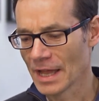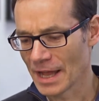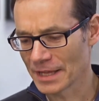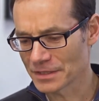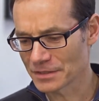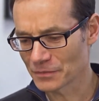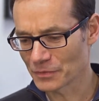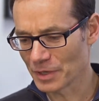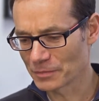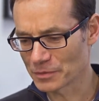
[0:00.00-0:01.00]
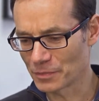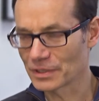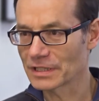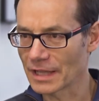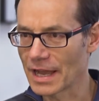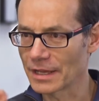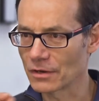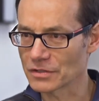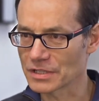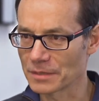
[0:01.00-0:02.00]
and we were able to put little iron
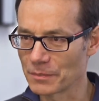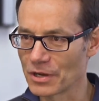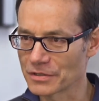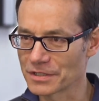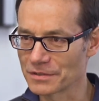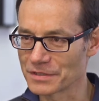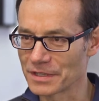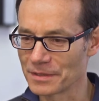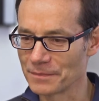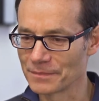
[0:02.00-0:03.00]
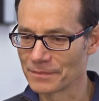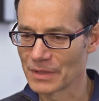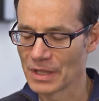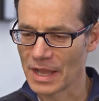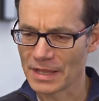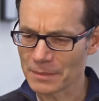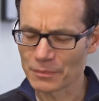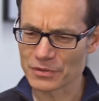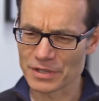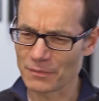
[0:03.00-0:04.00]
oxide particles in them. And that
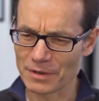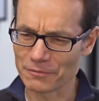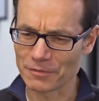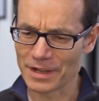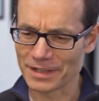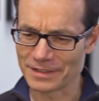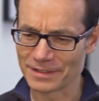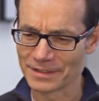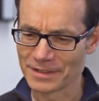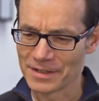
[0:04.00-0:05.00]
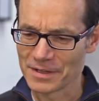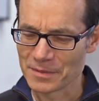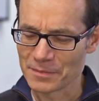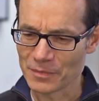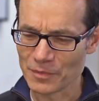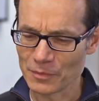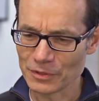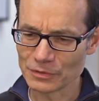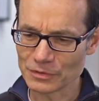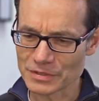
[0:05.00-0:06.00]
project went fine. What we
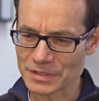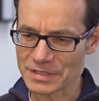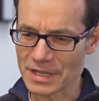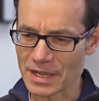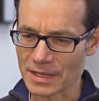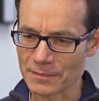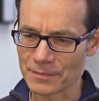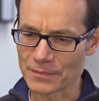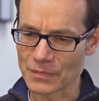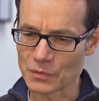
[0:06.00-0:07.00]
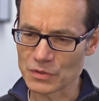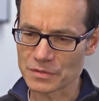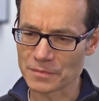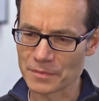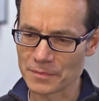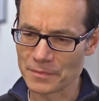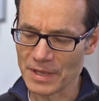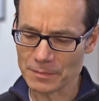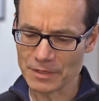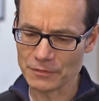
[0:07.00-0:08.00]
thought at the time was
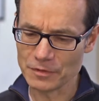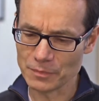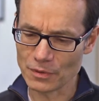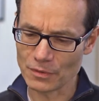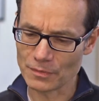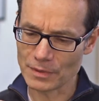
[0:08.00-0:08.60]
maybe if you put